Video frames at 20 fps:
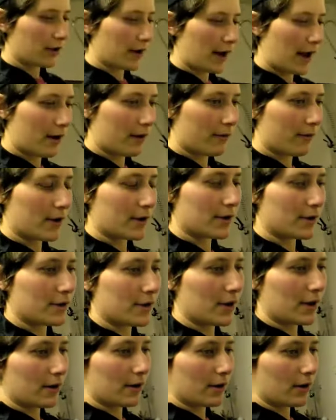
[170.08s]
now
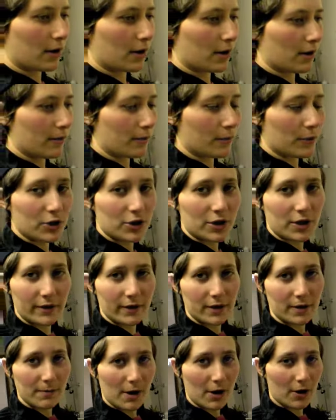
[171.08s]
that we just did the
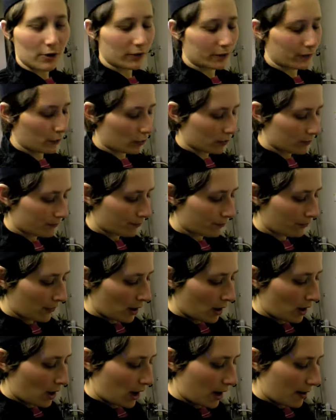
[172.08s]
tomatoes for.
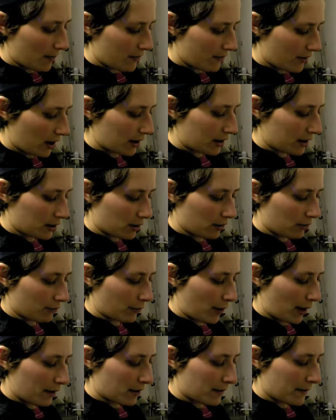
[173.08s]
And we've got here
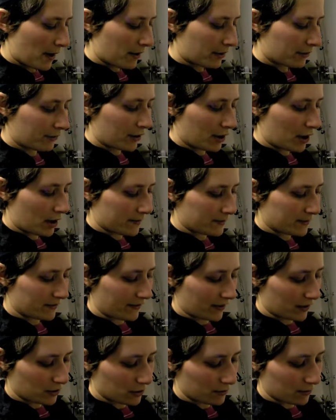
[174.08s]
around about 3 cups of
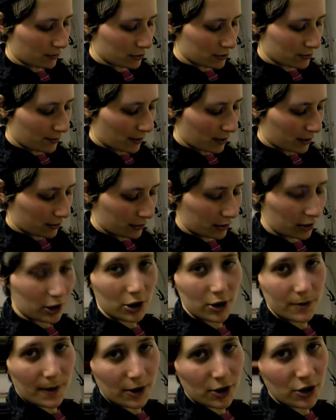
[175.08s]
vegetables. We're probably only going
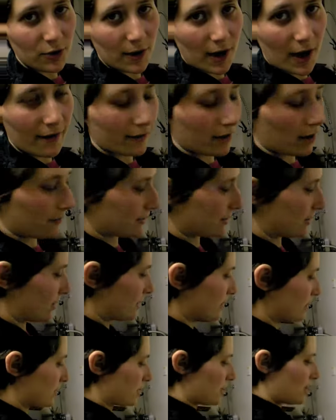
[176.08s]
to use about 2.5 cups of
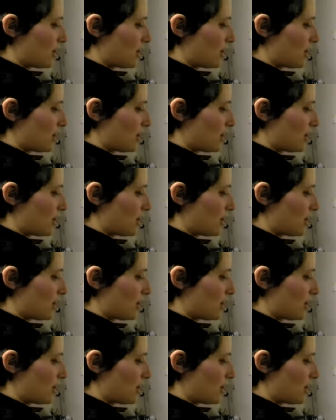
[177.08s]
this.